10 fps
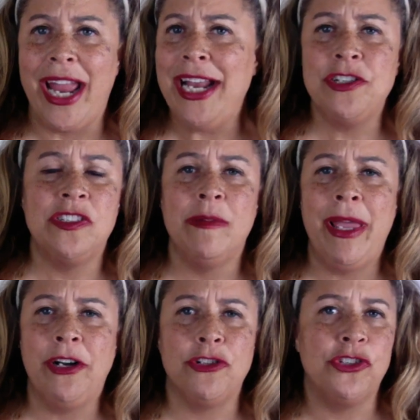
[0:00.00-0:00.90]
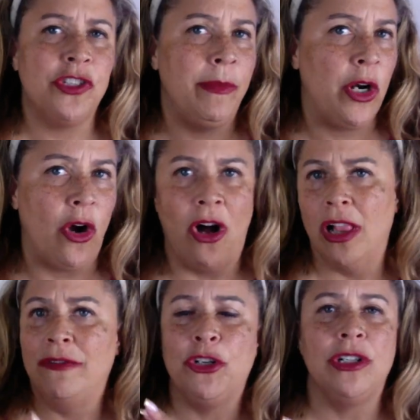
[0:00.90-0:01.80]
agents and managers submit all
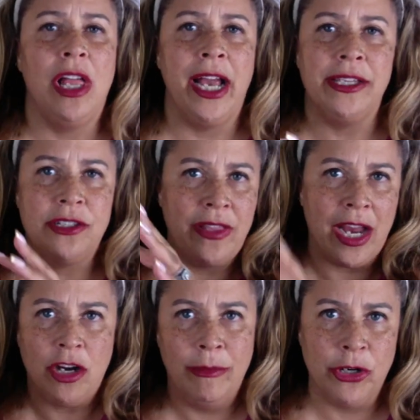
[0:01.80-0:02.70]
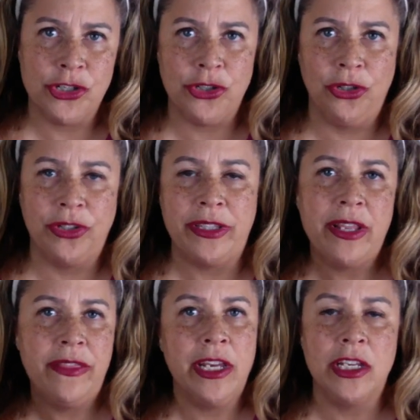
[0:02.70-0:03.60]
of their clients to that commercial that they
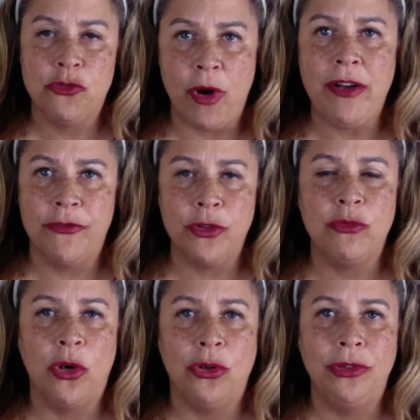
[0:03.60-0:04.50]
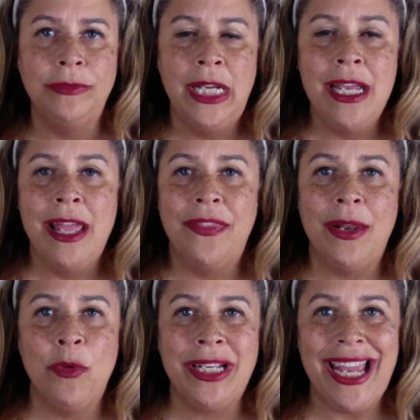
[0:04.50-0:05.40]
think is right for the role. Then
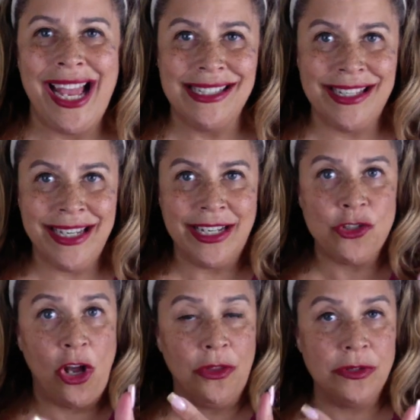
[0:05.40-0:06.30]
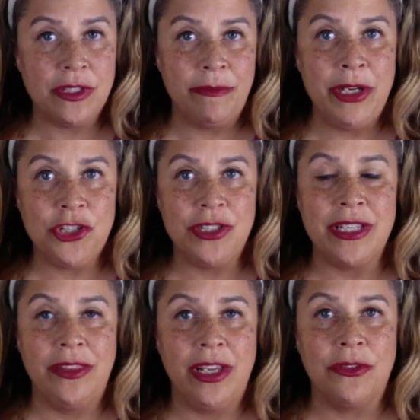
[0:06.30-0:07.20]
when casting gets all those submissions
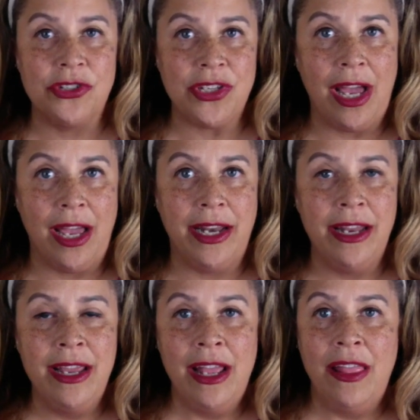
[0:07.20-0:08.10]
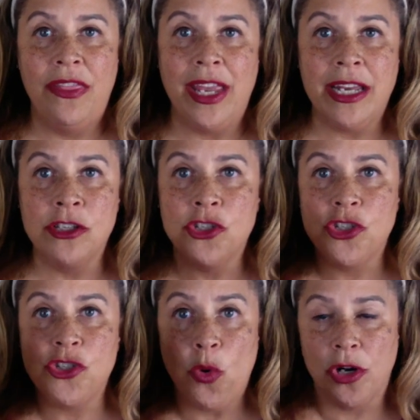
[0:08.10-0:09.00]
on the other side, they can
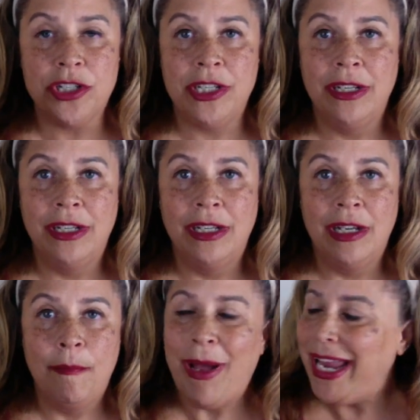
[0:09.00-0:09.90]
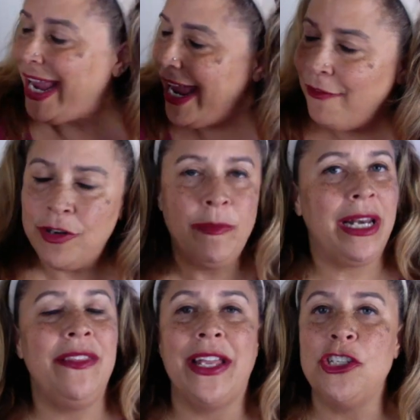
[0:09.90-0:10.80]
sort by
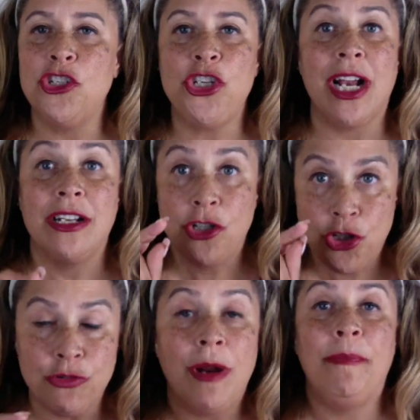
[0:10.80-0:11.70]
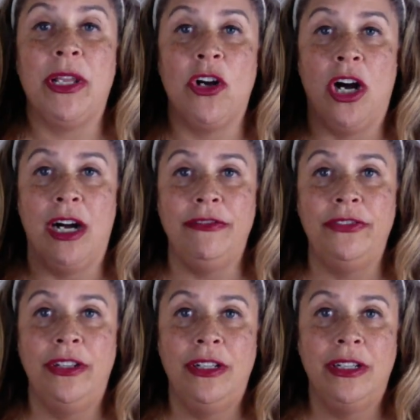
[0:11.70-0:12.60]
everybody that's checked trumpet off
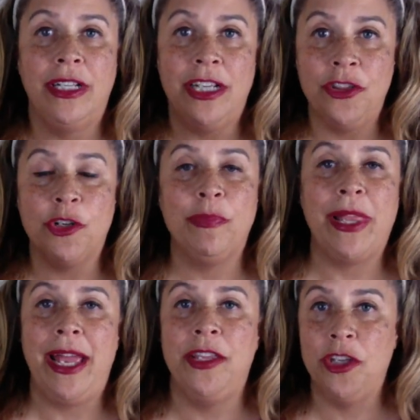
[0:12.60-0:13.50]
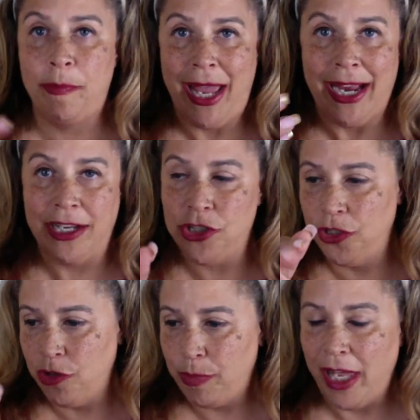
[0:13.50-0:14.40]
in their package, in
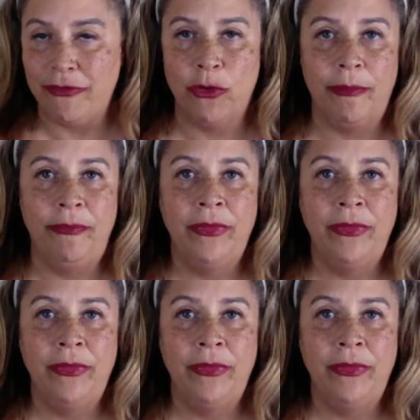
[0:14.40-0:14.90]
their platform.